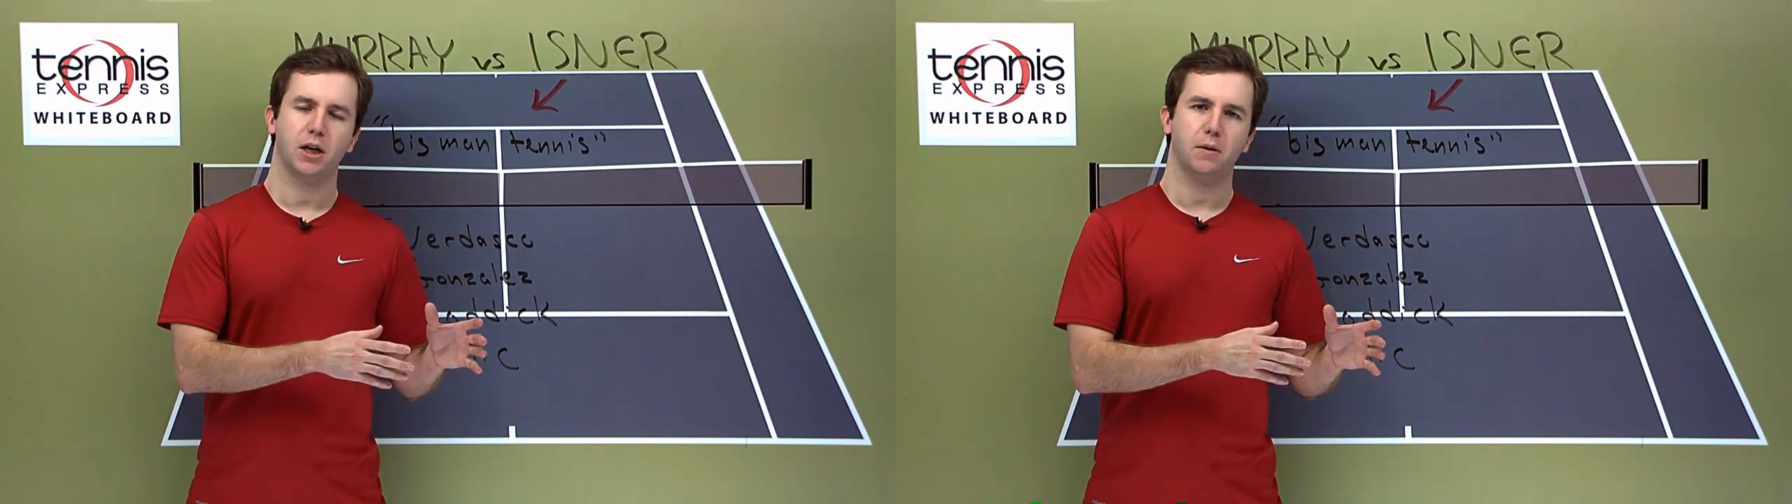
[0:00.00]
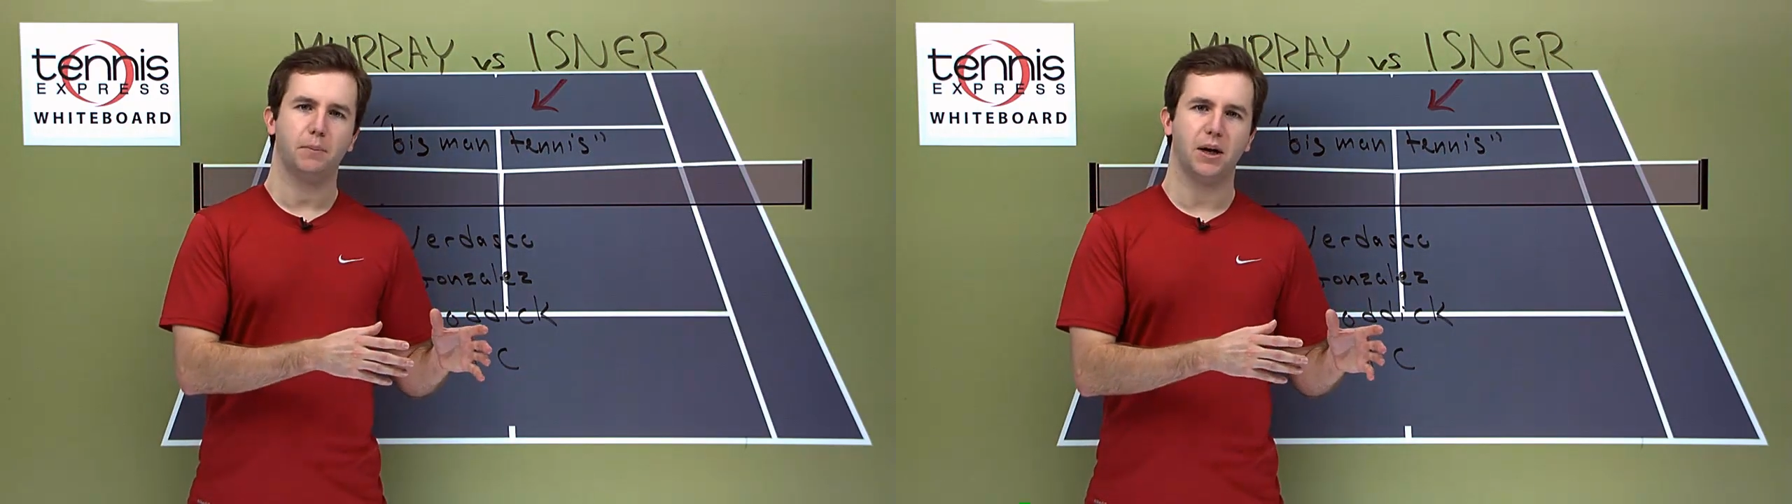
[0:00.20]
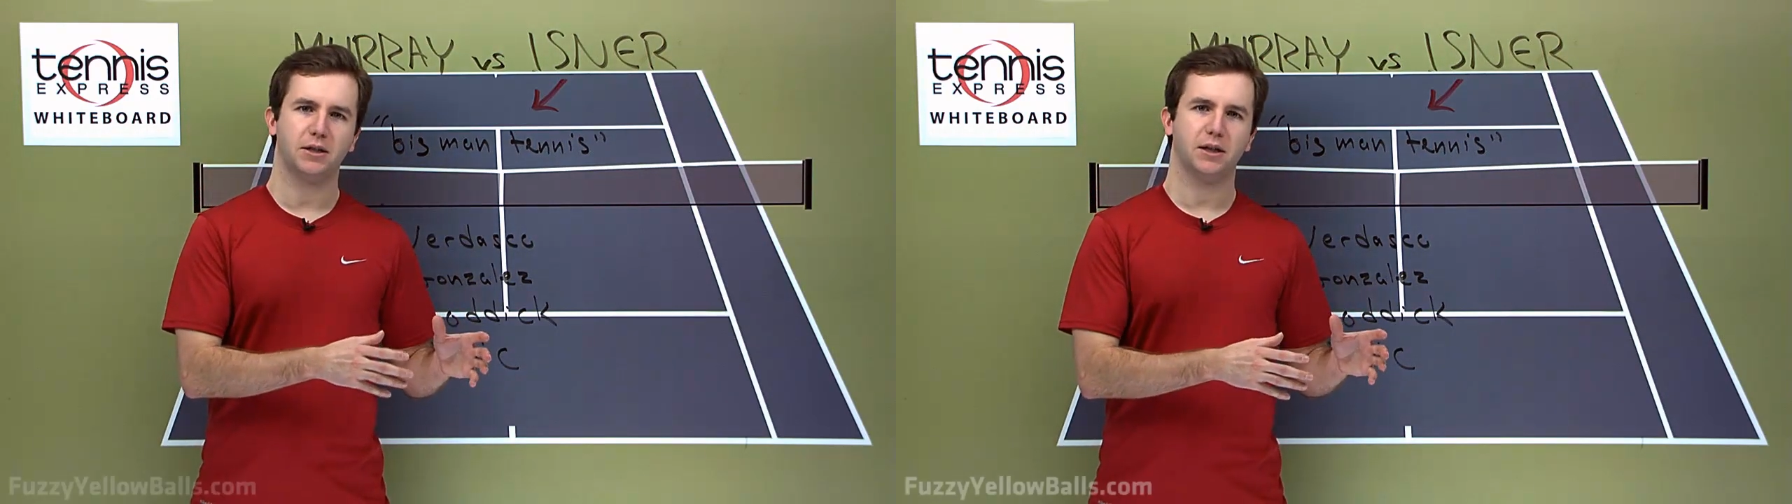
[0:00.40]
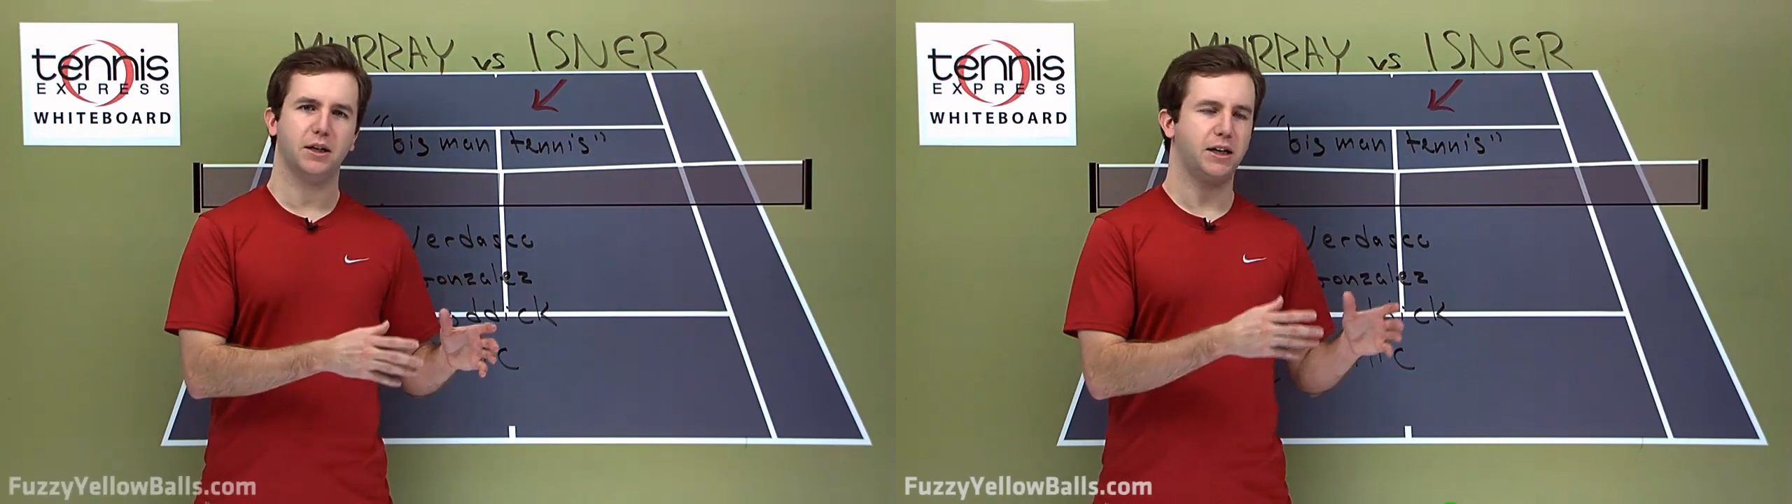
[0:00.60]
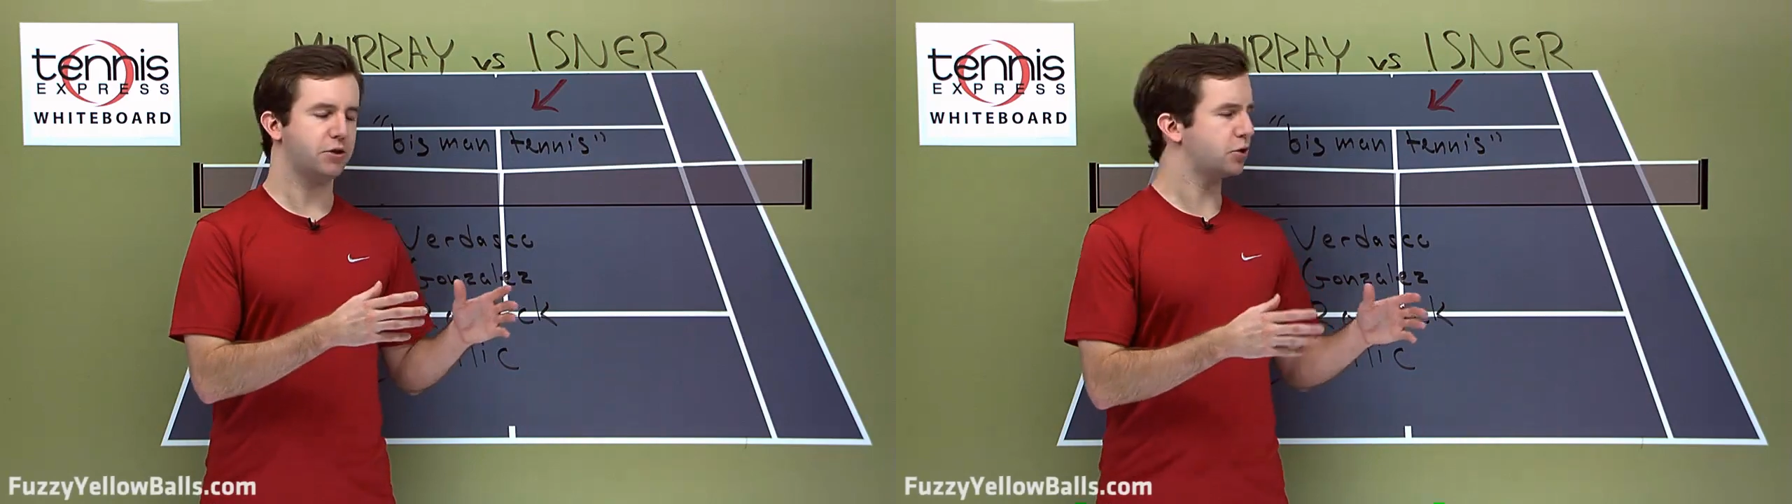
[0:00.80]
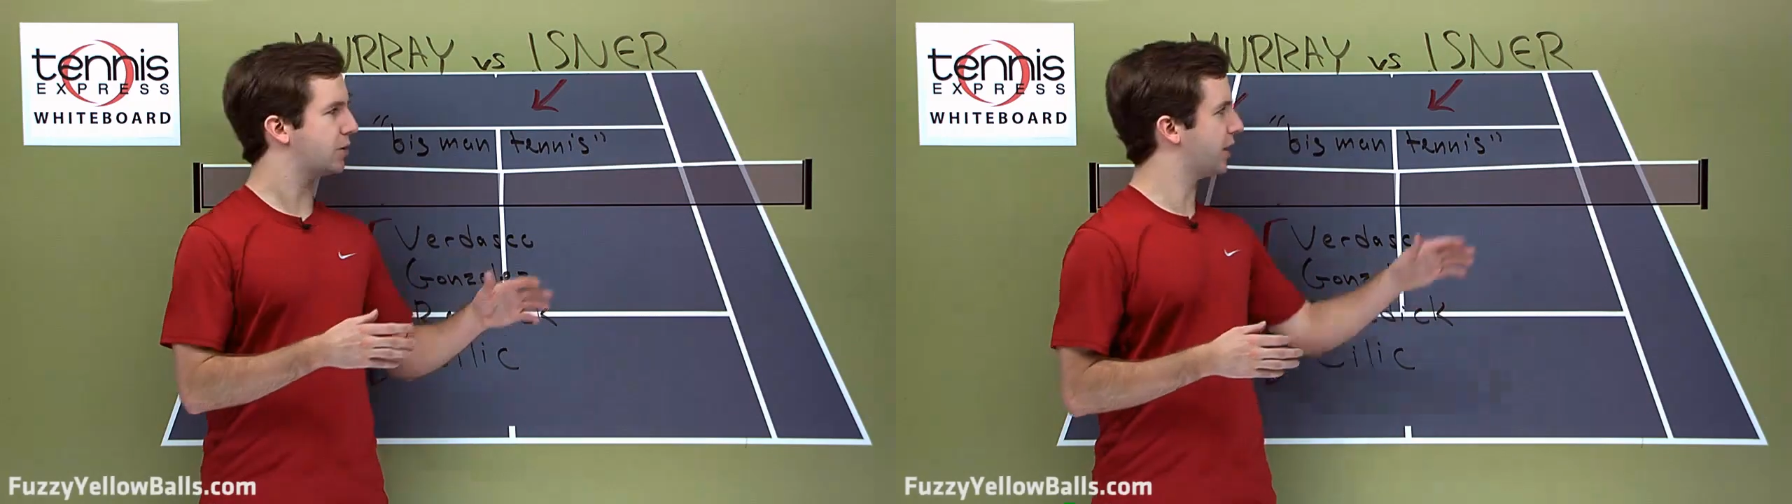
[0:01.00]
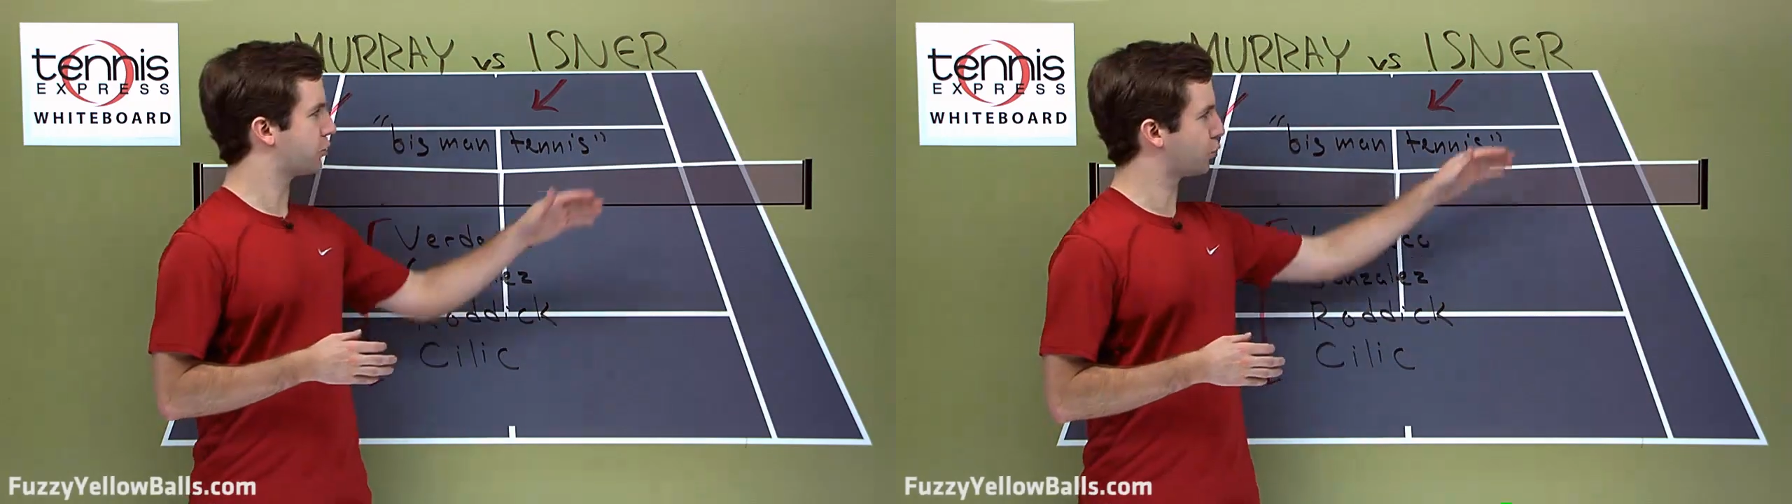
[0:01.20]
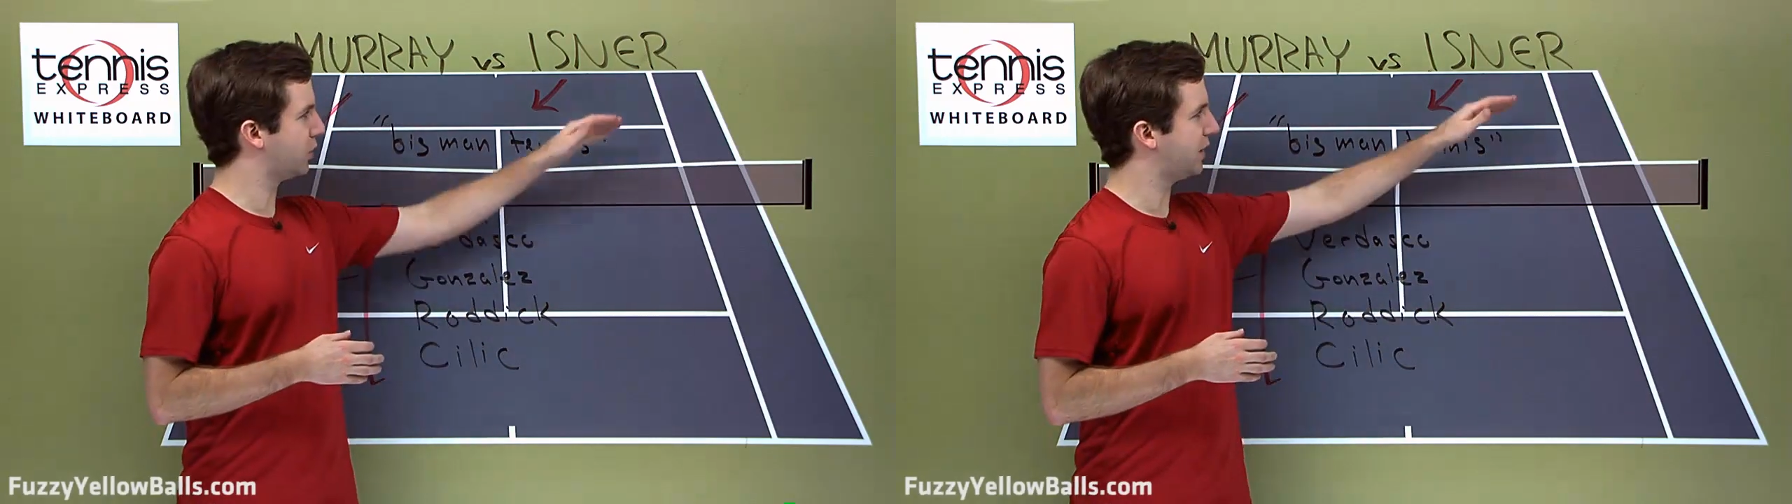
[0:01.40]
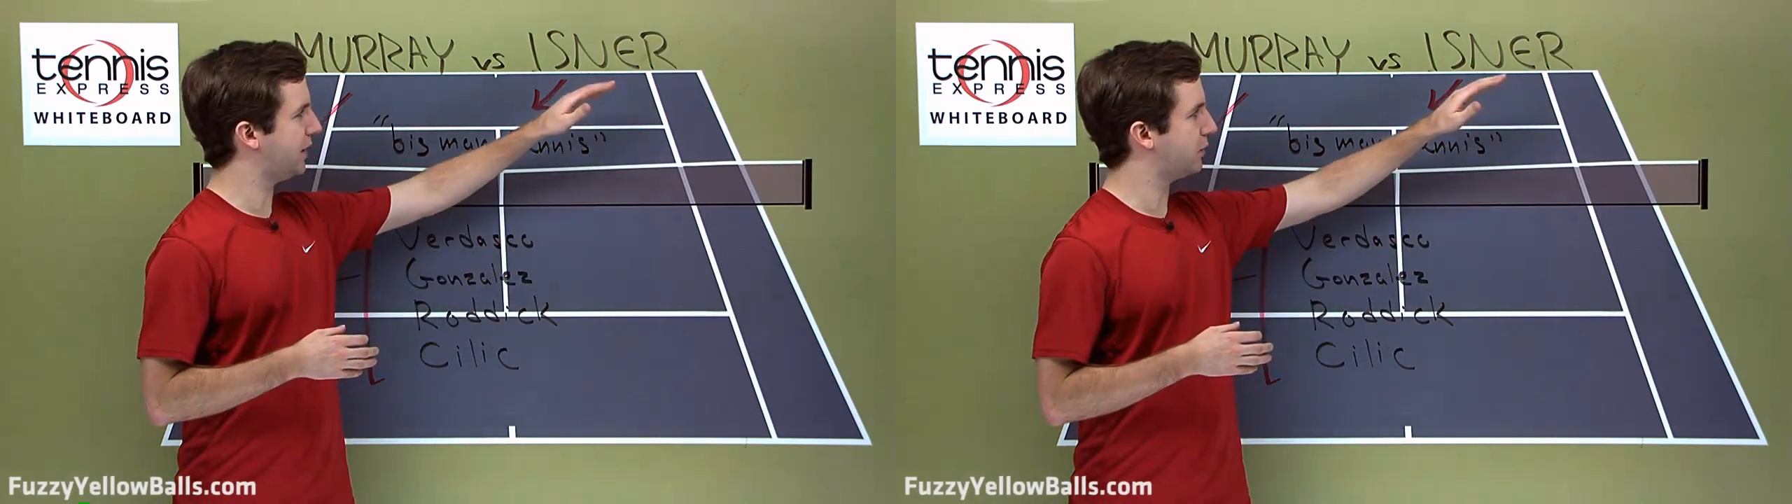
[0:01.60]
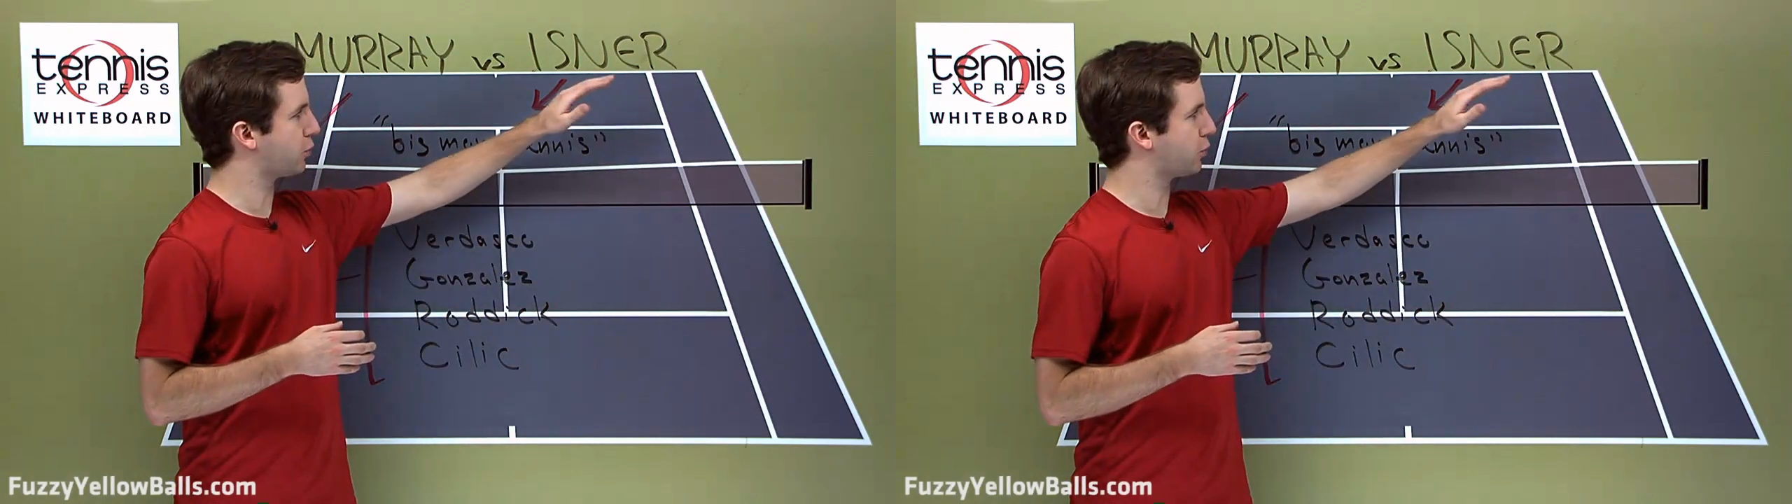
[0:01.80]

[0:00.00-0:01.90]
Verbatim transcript: but Isner has really